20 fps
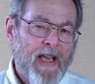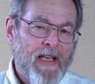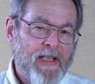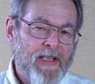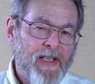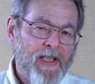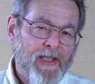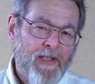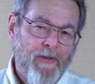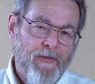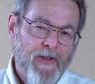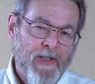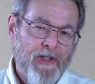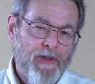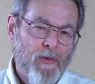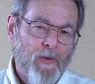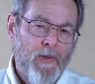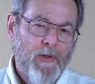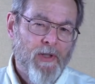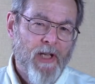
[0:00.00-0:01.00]
at an
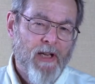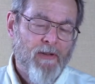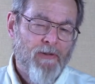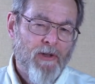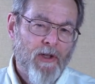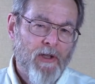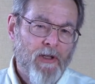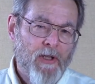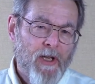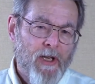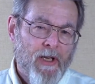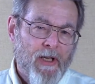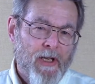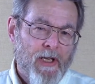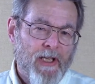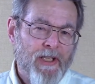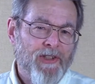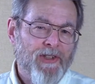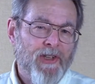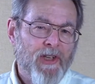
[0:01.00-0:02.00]
individual level
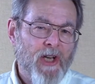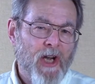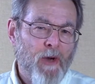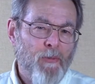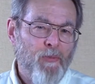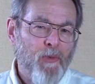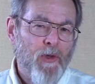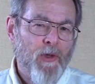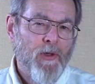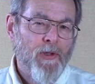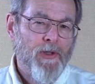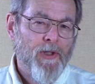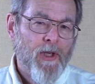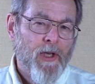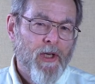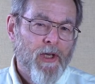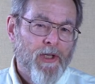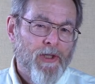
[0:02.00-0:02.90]
is coupled